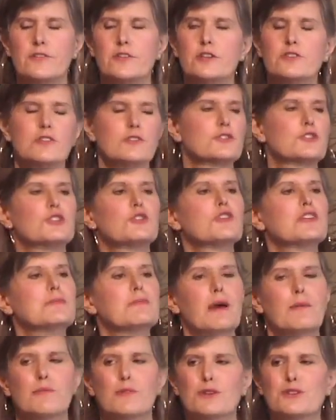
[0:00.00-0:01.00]
they're the jury
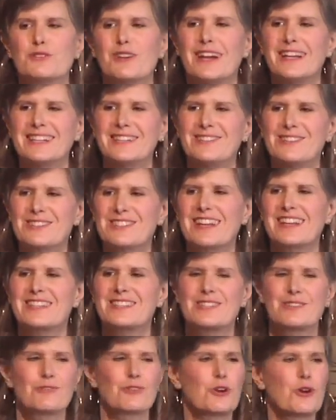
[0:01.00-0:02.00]
members, right, who are kind of
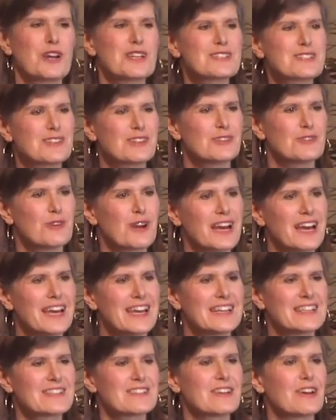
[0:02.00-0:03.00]
sequestered
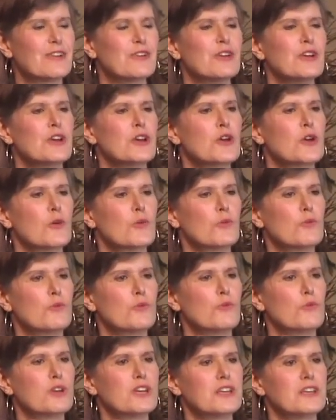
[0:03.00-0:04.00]
away. And so
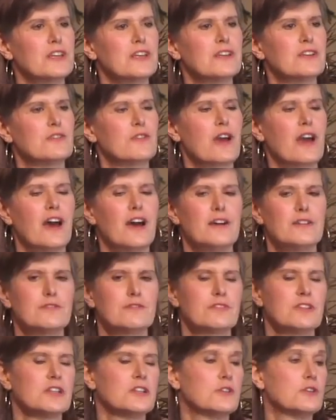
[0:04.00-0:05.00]
we who
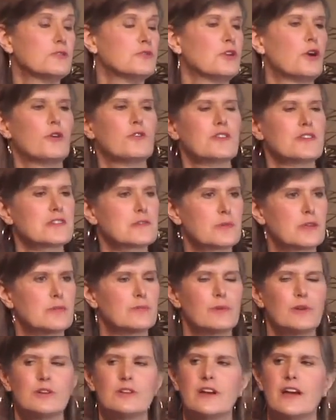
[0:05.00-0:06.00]
know these
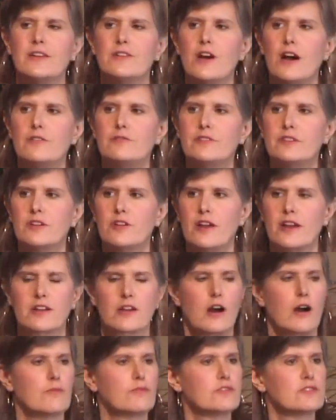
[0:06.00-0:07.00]
people and often are at
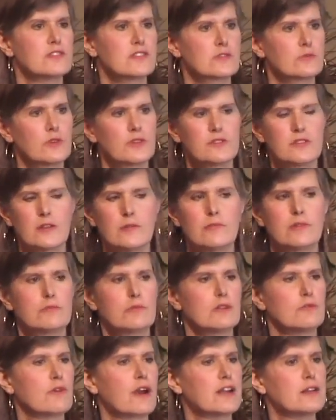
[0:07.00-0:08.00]
conferences with them, and
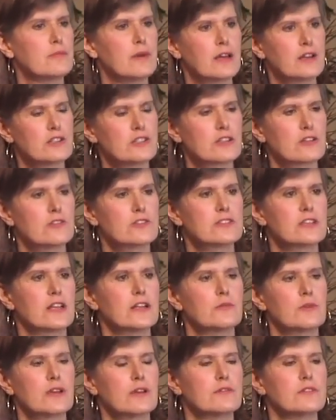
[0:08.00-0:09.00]
we write about each other's
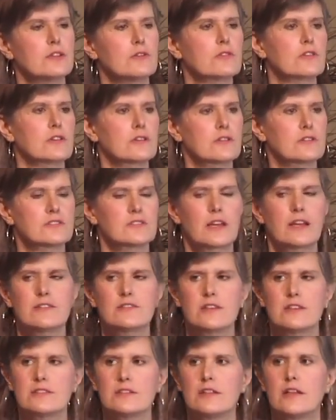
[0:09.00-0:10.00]
data. We have,
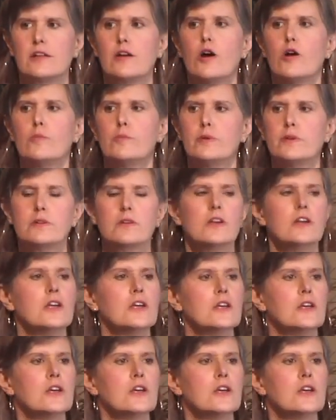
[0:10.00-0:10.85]
science has a lot of open